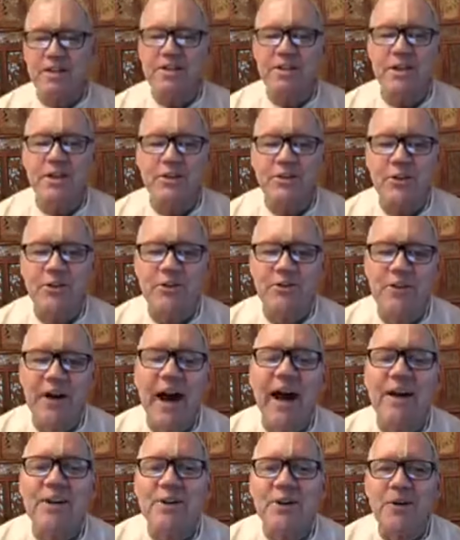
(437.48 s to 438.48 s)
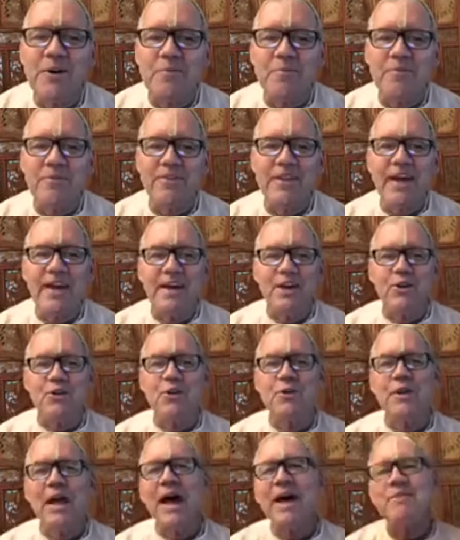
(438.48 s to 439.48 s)
sizzle factor.
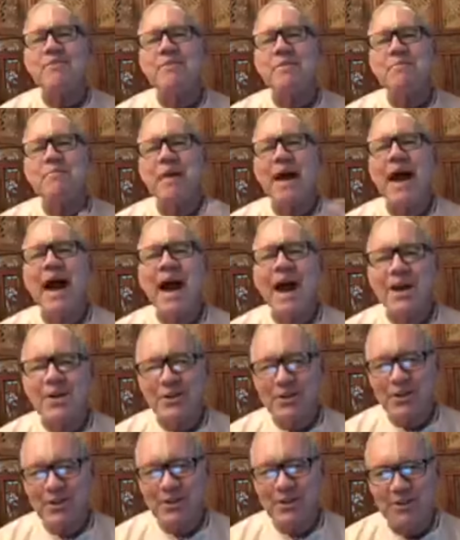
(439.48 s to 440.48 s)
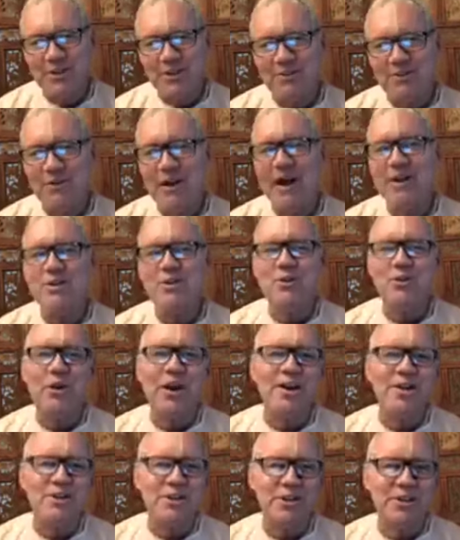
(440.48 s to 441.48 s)
So that passing
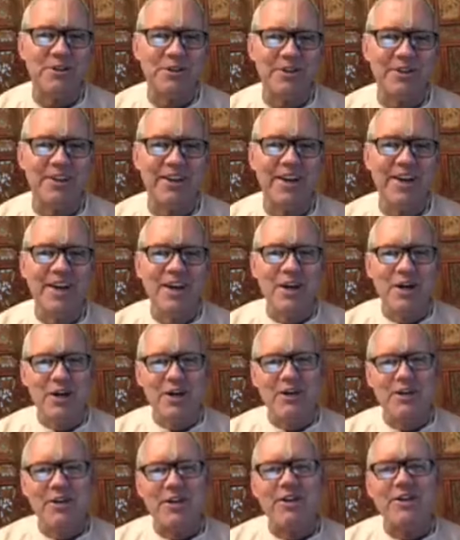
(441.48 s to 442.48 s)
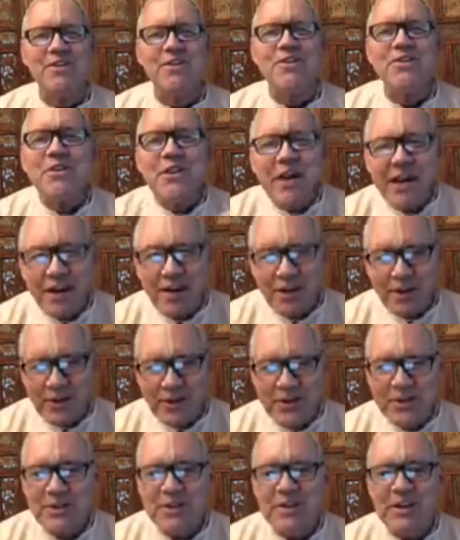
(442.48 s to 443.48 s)
infatuation
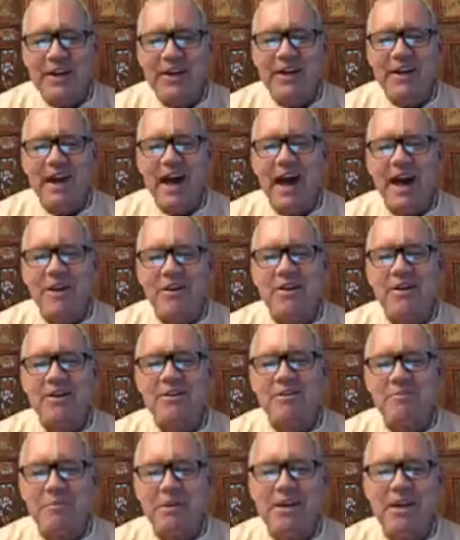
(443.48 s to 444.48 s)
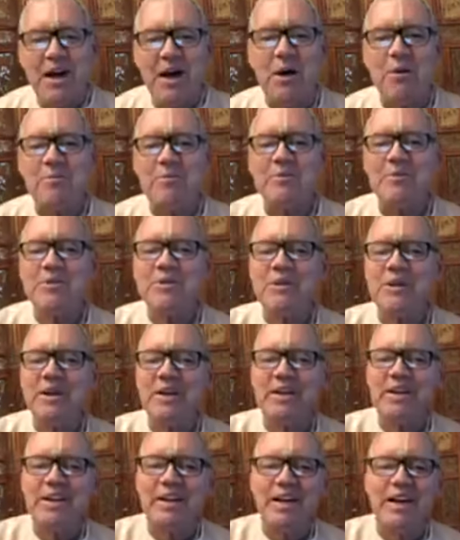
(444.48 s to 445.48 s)
thickens and becomes
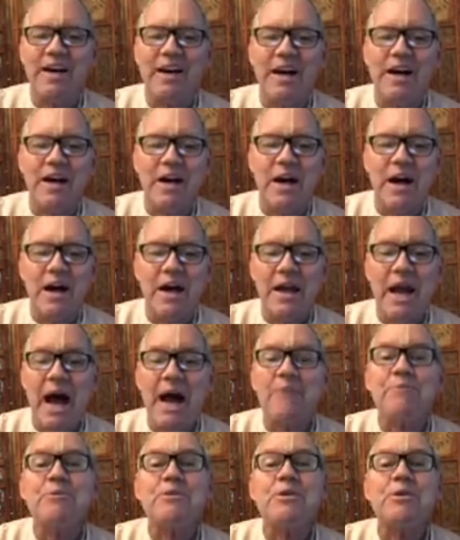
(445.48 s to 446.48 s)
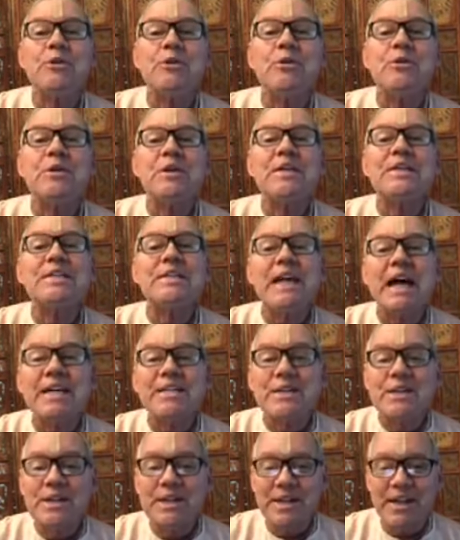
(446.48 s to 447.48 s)
an absolute
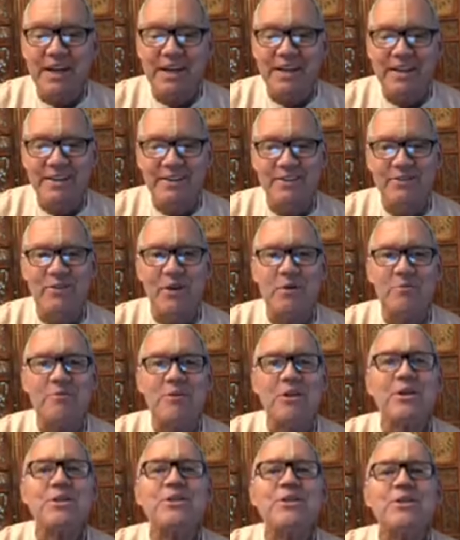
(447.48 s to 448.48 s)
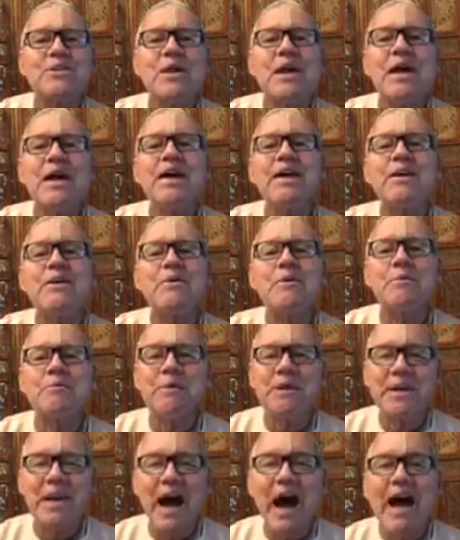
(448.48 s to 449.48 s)
necessity. From just thinking it
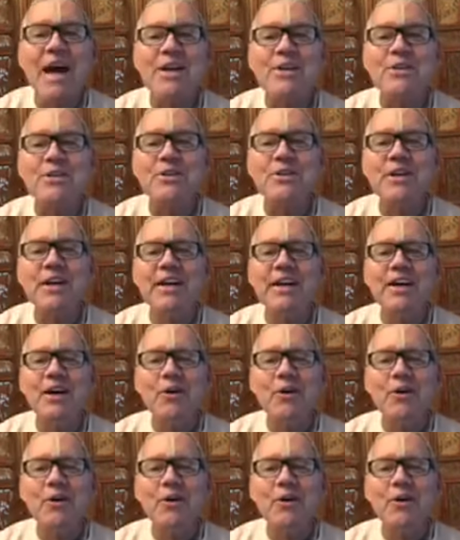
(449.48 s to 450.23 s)
would be nice,